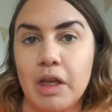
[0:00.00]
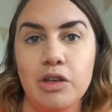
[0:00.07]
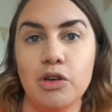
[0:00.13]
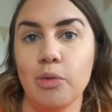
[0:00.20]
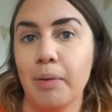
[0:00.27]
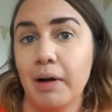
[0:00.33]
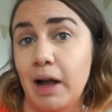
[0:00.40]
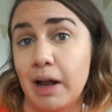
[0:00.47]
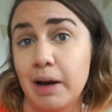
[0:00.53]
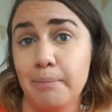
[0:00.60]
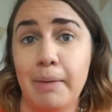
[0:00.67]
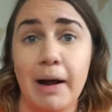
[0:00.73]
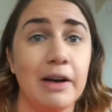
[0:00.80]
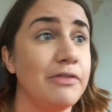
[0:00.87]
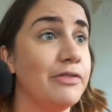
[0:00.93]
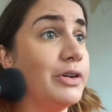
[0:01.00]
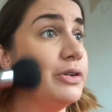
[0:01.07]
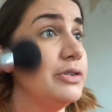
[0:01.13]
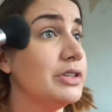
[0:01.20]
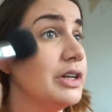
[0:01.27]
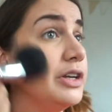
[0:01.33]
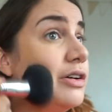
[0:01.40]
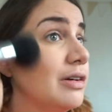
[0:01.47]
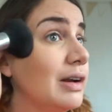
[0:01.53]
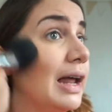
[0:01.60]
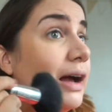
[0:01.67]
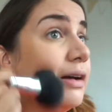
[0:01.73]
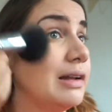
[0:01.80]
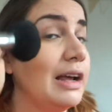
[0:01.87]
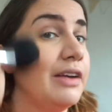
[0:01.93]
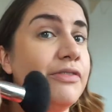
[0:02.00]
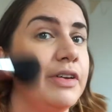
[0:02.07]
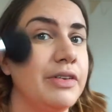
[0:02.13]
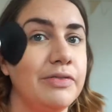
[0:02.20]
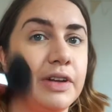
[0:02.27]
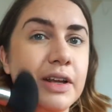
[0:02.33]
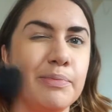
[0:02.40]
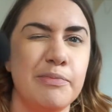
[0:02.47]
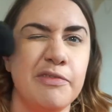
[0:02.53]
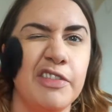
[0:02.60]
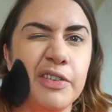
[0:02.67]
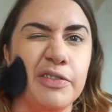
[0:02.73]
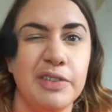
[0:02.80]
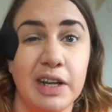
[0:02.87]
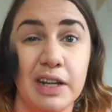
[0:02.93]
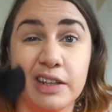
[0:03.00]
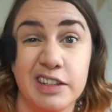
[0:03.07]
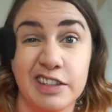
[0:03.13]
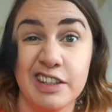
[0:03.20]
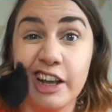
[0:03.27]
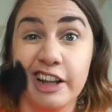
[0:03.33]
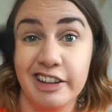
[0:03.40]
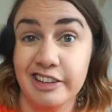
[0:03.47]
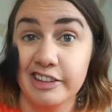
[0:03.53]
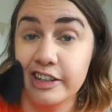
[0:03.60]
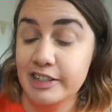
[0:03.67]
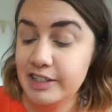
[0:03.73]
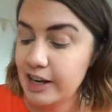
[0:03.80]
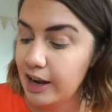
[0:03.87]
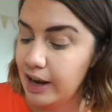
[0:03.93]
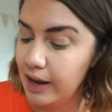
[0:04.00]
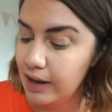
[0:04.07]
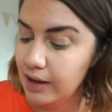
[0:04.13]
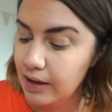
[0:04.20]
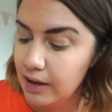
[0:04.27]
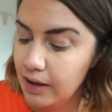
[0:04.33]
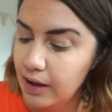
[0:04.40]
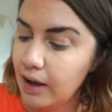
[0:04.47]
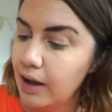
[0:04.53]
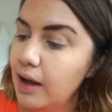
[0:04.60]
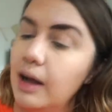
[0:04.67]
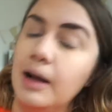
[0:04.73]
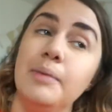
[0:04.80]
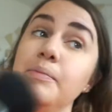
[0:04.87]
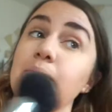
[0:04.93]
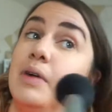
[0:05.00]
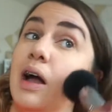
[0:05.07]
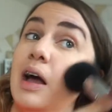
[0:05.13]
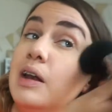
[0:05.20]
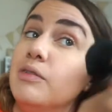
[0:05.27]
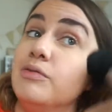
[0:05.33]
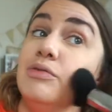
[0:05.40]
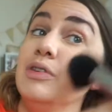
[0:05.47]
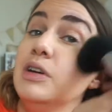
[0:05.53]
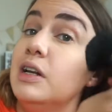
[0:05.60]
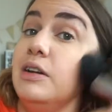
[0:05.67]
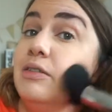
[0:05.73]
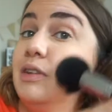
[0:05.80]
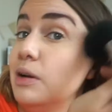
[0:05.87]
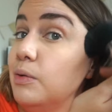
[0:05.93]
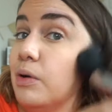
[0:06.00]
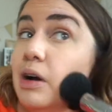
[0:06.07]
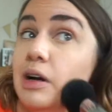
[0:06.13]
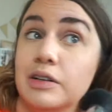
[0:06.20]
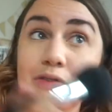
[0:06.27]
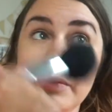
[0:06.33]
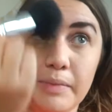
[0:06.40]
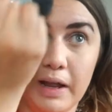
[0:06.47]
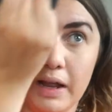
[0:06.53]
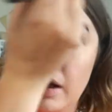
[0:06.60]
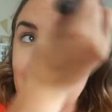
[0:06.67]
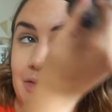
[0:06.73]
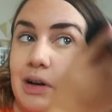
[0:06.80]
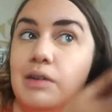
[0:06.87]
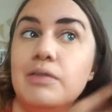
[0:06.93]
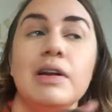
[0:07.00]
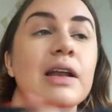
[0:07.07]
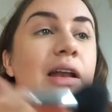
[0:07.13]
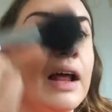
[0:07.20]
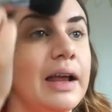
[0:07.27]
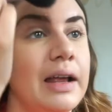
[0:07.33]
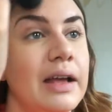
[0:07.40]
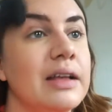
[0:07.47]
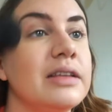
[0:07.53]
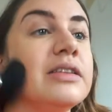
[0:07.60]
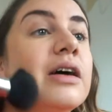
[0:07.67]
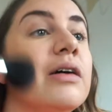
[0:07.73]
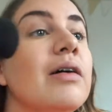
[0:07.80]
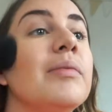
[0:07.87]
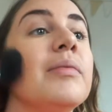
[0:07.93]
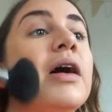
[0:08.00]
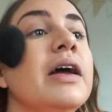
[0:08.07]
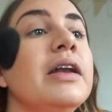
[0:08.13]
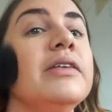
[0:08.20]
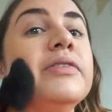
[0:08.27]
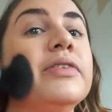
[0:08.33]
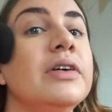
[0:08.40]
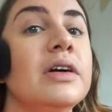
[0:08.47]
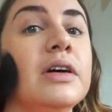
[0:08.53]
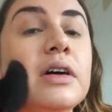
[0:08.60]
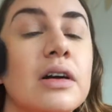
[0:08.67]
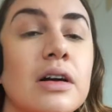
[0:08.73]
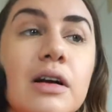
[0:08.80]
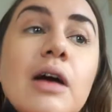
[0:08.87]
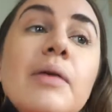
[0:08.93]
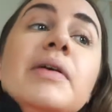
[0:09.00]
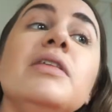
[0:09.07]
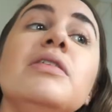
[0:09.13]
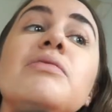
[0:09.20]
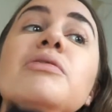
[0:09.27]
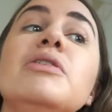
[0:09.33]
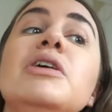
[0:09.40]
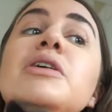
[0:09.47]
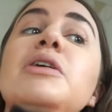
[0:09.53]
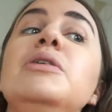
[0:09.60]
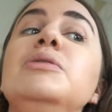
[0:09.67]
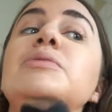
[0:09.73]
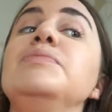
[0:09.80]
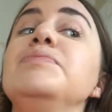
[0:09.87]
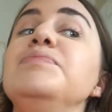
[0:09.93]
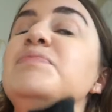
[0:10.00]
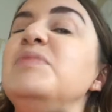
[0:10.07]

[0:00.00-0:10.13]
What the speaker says: your kind of bad foods, and you're allowed like 15 sins a day. And it really, really worked for me. I really, really like it. So I'm kind of going through,